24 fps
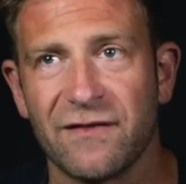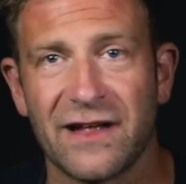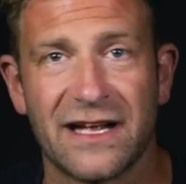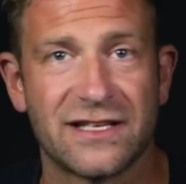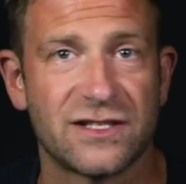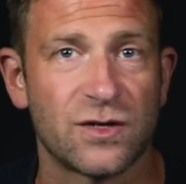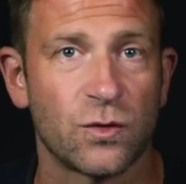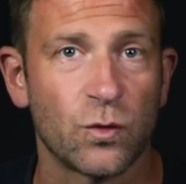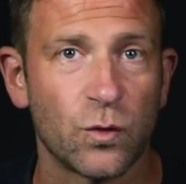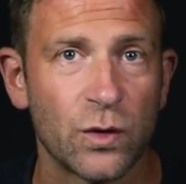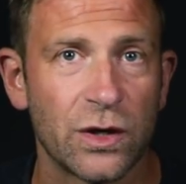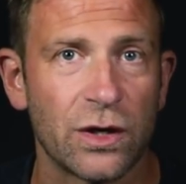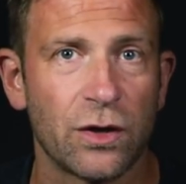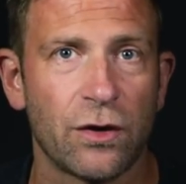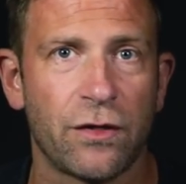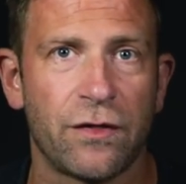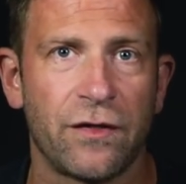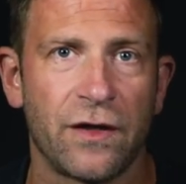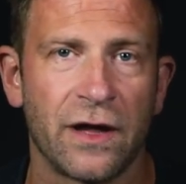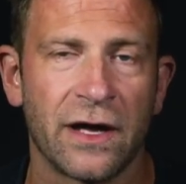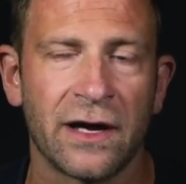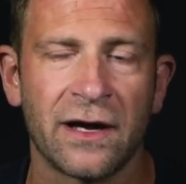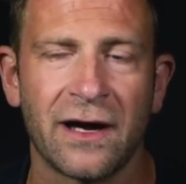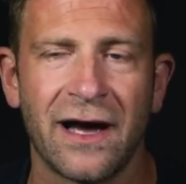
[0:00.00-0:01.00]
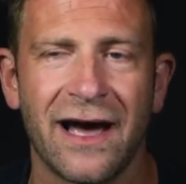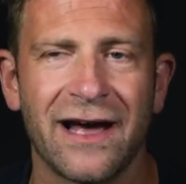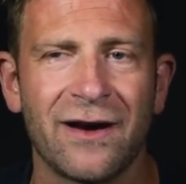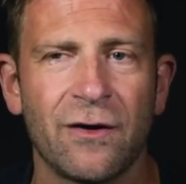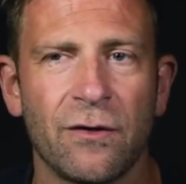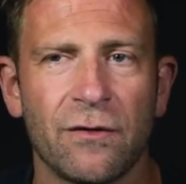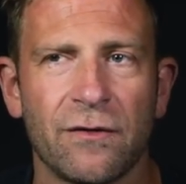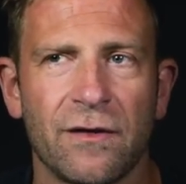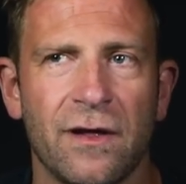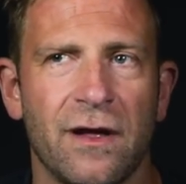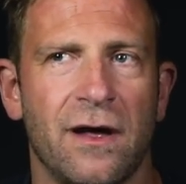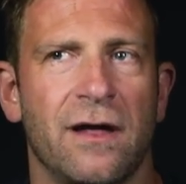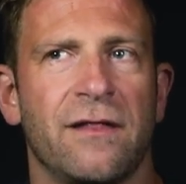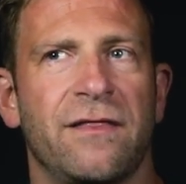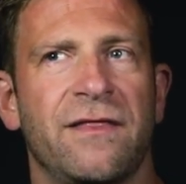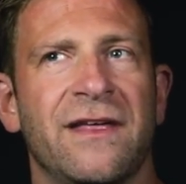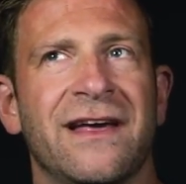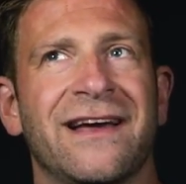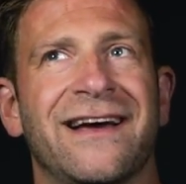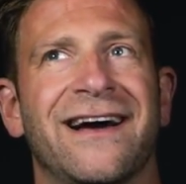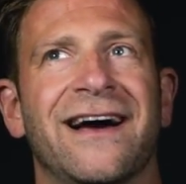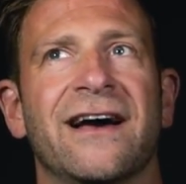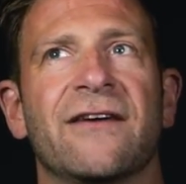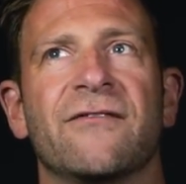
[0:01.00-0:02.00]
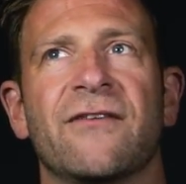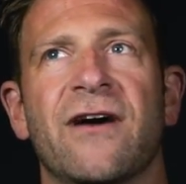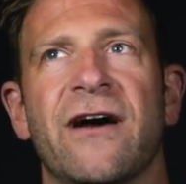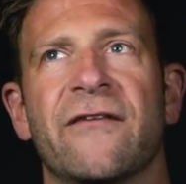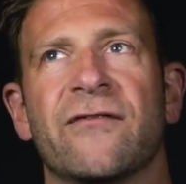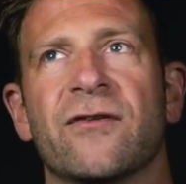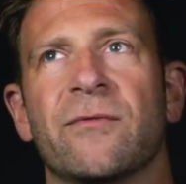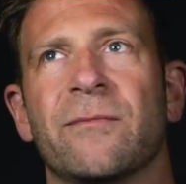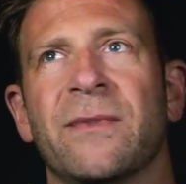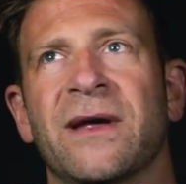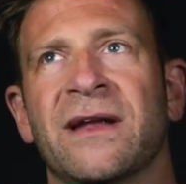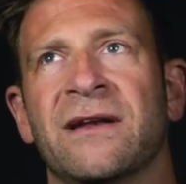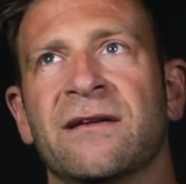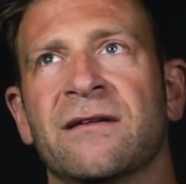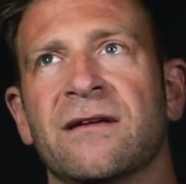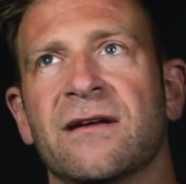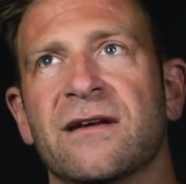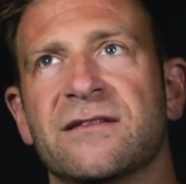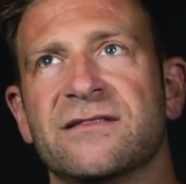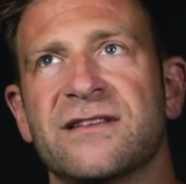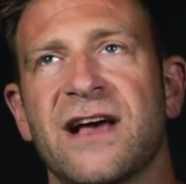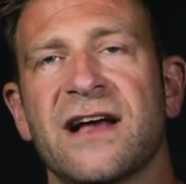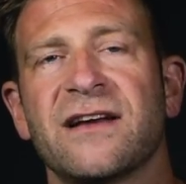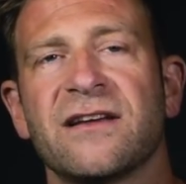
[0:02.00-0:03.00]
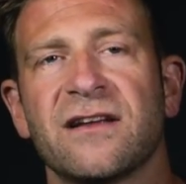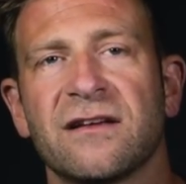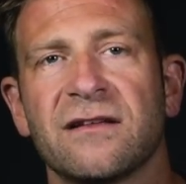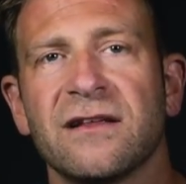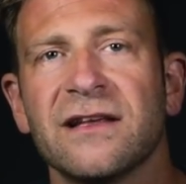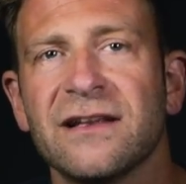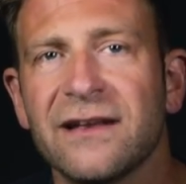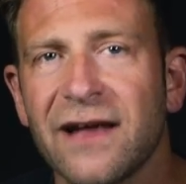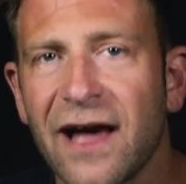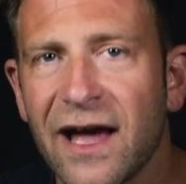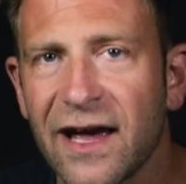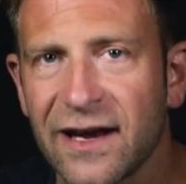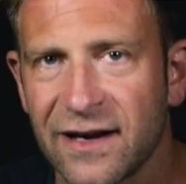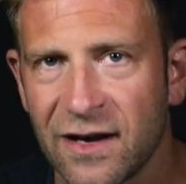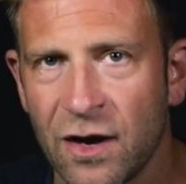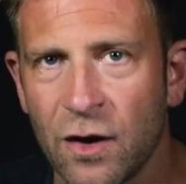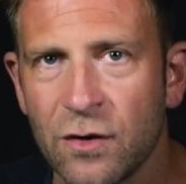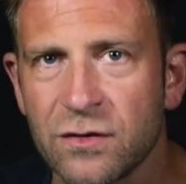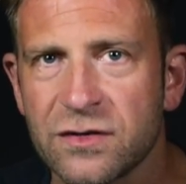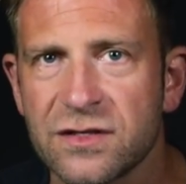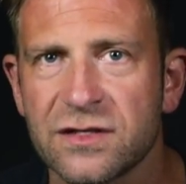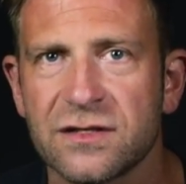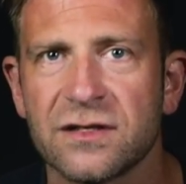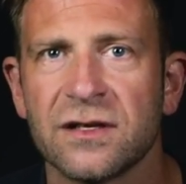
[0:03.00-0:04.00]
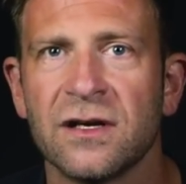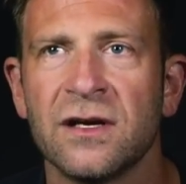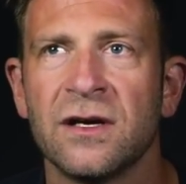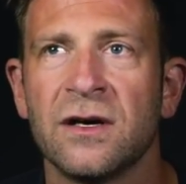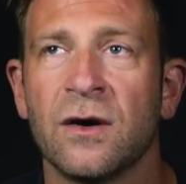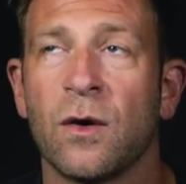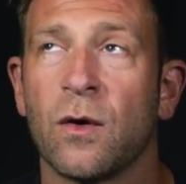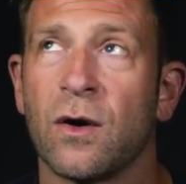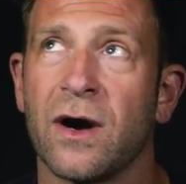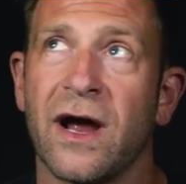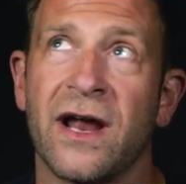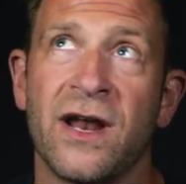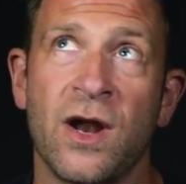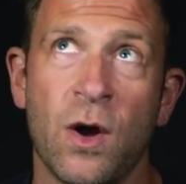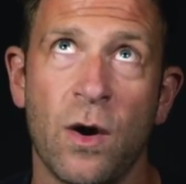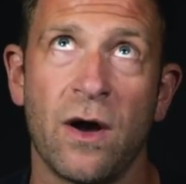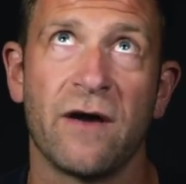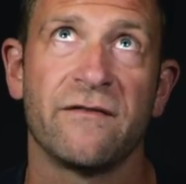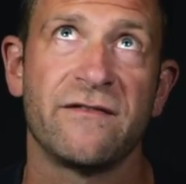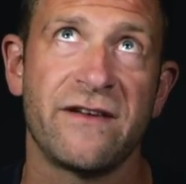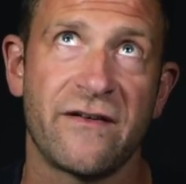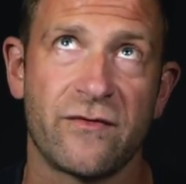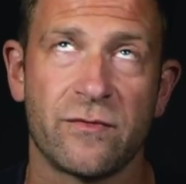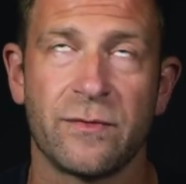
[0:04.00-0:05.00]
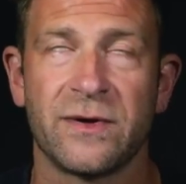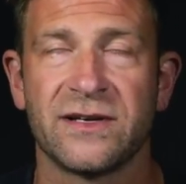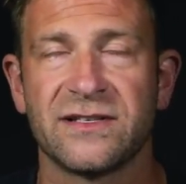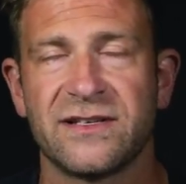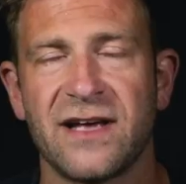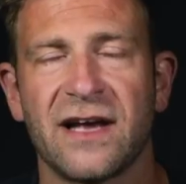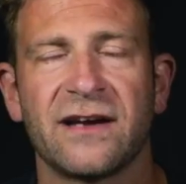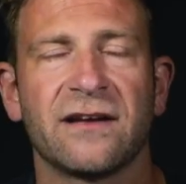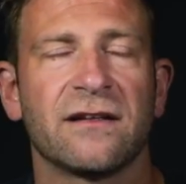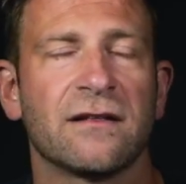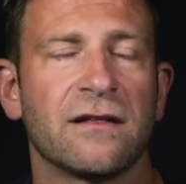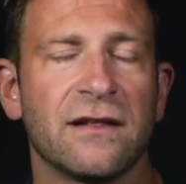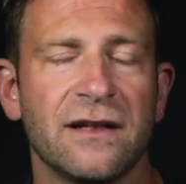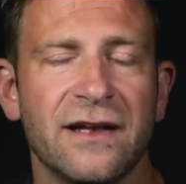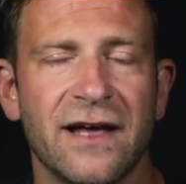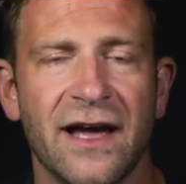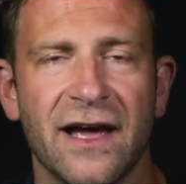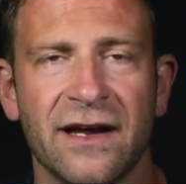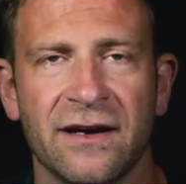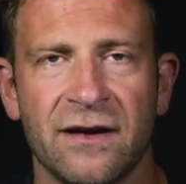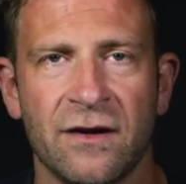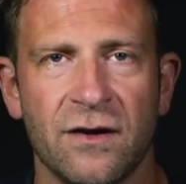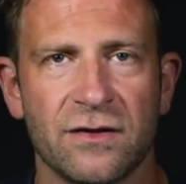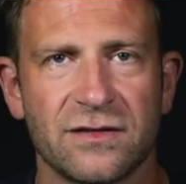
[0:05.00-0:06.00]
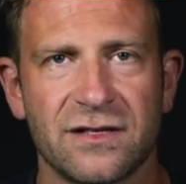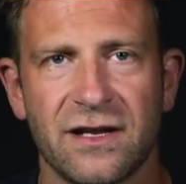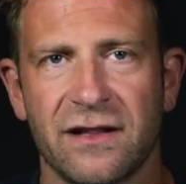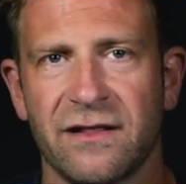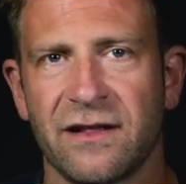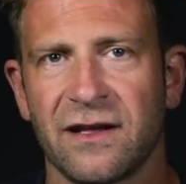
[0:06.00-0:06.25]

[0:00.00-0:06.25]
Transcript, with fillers: if that's a real thing. I don't think I've ever been technically diagnosed, or I know I've never been technically diagnosed.